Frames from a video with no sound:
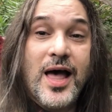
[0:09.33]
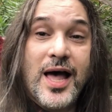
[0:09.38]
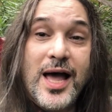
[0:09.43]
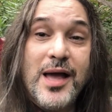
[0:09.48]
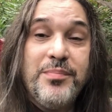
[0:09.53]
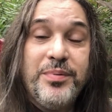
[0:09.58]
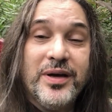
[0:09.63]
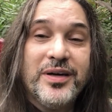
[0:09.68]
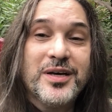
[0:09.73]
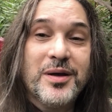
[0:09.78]

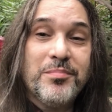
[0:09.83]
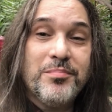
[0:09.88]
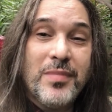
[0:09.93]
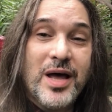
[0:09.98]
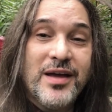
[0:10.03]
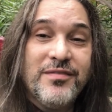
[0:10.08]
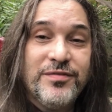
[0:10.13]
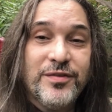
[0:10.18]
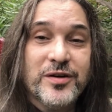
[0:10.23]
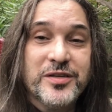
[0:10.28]
I picked up
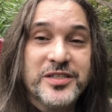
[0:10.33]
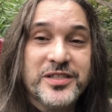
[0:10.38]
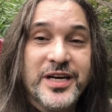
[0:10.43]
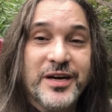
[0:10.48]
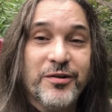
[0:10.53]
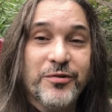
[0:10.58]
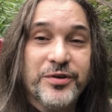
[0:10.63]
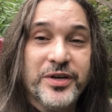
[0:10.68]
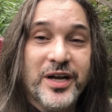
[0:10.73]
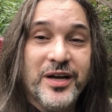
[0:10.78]
my first
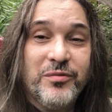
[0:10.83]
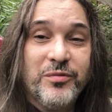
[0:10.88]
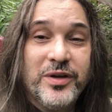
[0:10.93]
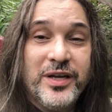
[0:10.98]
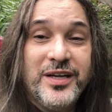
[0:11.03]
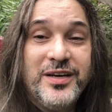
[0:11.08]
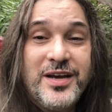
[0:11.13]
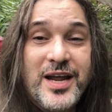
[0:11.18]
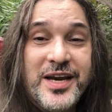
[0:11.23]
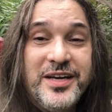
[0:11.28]
tarot deck
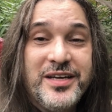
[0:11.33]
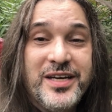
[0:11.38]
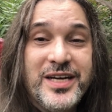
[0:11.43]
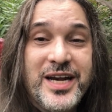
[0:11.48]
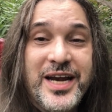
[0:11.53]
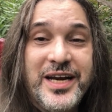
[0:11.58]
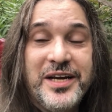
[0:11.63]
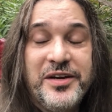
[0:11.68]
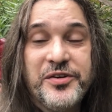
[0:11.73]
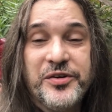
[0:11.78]
in
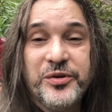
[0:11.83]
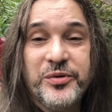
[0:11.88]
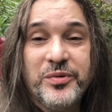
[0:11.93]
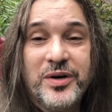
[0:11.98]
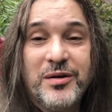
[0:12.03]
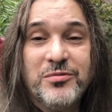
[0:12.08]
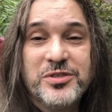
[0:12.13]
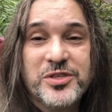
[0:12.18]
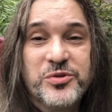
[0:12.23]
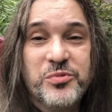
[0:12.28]
1982
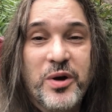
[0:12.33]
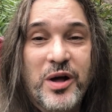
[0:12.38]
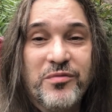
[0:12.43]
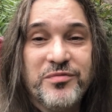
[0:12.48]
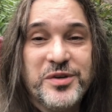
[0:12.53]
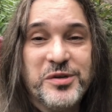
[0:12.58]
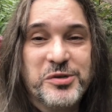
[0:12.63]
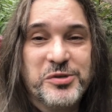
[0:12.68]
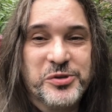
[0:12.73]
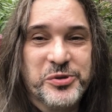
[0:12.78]
when I was
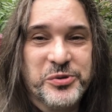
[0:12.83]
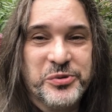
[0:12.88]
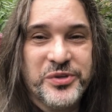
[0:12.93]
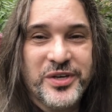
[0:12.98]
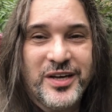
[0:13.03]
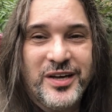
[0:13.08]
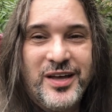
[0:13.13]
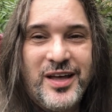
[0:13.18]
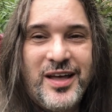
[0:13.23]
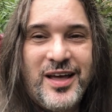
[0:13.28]
12 years old.
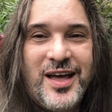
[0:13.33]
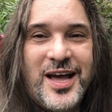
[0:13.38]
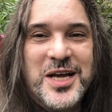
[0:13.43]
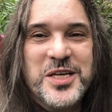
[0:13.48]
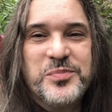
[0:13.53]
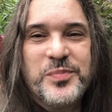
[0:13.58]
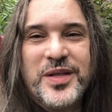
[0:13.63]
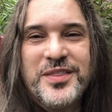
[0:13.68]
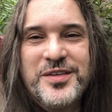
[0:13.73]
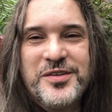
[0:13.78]
I
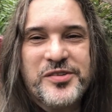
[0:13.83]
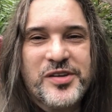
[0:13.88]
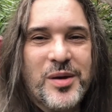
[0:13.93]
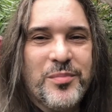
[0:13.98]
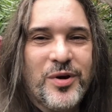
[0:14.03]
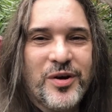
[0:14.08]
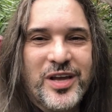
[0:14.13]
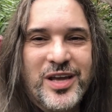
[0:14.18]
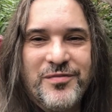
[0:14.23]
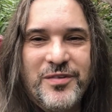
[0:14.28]
spent the
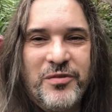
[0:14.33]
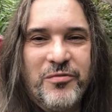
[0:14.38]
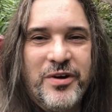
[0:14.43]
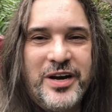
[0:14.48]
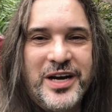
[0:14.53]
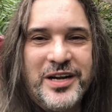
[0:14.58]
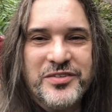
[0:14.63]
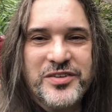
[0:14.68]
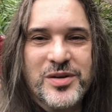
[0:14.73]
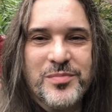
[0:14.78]
summer giving
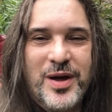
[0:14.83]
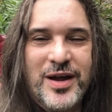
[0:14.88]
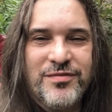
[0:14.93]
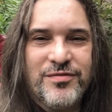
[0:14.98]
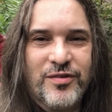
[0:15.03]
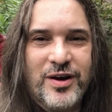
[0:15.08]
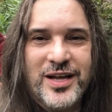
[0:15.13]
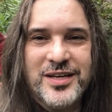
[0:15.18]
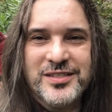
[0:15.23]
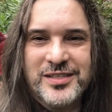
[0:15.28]
readings to my
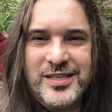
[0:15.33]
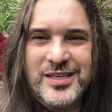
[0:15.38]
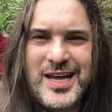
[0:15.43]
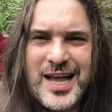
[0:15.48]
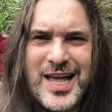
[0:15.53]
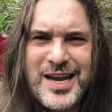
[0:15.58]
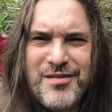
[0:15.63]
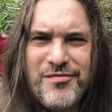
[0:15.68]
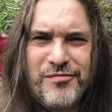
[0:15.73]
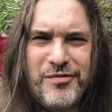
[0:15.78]
friends and
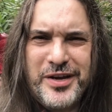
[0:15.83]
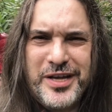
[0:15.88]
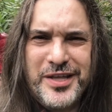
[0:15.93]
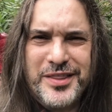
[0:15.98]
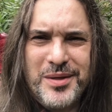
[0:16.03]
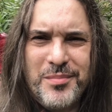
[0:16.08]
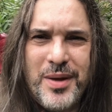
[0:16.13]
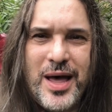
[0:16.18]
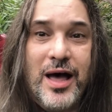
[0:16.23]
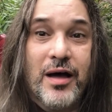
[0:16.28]
kind of
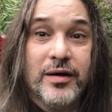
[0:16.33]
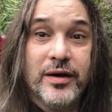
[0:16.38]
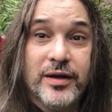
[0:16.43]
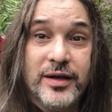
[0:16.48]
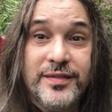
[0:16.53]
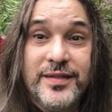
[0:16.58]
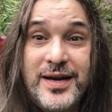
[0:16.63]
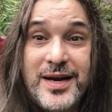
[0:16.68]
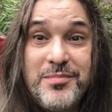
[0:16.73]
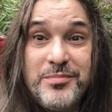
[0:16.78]
freaking them out,
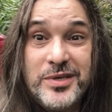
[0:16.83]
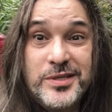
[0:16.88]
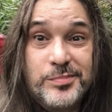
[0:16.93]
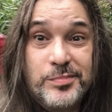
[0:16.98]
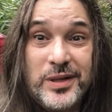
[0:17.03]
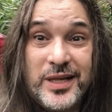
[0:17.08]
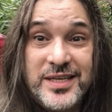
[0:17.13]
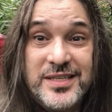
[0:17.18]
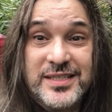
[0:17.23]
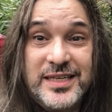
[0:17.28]
and then I
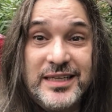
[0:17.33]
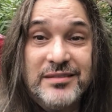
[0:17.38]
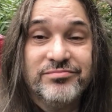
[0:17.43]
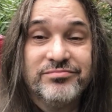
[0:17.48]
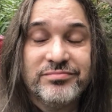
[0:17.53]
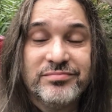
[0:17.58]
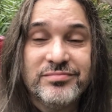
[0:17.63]
misplaced it.